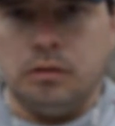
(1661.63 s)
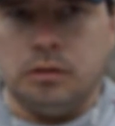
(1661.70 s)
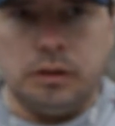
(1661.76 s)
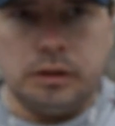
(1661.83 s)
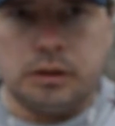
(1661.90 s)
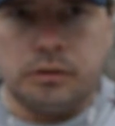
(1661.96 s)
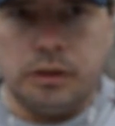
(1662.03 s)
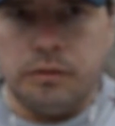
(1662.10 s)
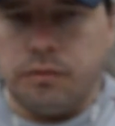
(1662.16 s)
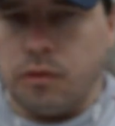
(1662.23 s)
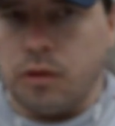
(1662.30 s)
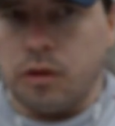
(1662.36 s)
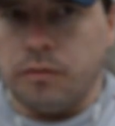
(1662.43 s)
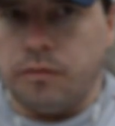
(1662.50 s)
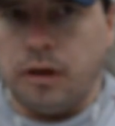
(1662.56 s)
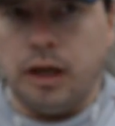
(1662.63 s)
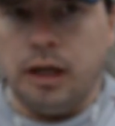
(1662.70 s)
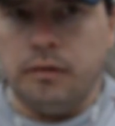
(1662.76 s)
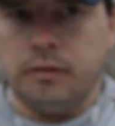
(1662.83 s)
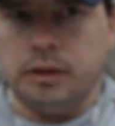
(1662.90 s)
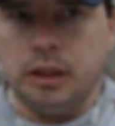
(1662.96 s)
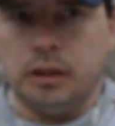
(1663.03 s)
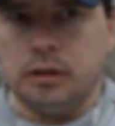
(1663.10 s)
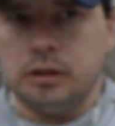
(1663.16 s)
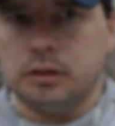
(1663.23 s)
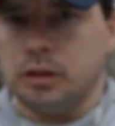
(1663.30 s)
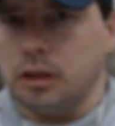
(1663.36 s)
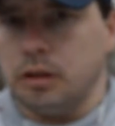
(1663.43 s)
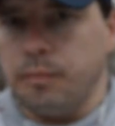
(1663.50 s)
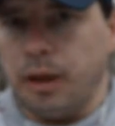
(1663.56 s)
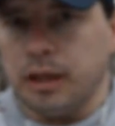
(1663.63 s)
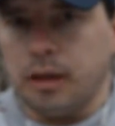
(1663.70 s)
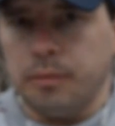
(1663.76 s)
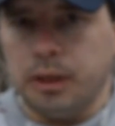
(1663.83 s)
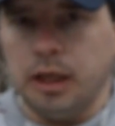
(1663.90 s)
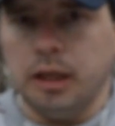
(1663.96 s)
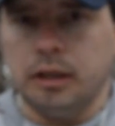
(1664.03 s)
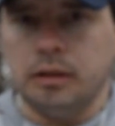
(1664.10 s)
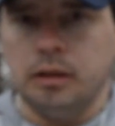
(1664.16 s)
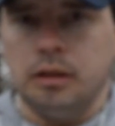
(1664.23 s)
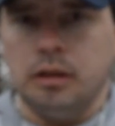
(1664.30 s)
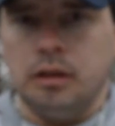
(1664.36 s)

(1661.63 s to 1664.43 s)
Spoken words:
It was 3, 4, or 5 until he started back up again.